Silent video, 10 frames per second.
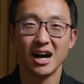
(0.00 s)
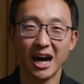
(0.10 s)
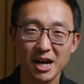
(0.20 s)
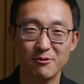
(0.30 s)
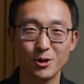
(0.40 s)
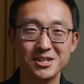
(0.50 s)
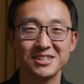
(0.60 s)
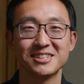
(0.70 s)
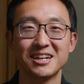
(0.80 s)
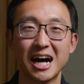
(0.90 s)
Hi everyone,
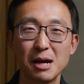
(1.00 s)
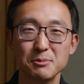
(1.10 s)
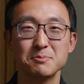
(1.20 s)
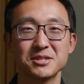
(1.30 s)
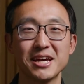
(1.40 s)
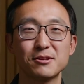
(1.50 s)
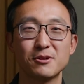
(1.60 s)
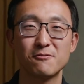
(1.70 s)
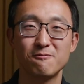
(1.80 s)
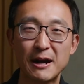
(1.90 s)
I'm Tim Zheng,
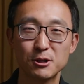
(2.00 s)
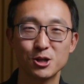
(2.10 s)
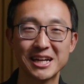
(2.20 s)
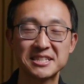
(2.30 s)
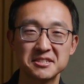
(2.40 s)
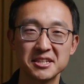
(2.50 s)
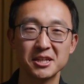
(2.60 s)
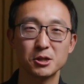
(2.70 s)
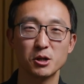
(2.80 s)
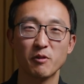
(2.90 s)
founder and
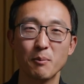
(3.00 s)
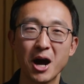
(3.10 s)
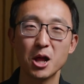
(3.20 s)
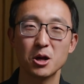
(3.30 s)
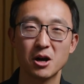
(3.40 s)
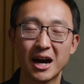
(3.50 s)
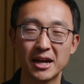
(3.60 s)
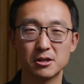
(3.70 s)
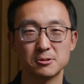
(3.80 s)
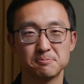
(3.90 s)
CEO of Apollo
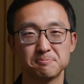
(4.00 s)
IO.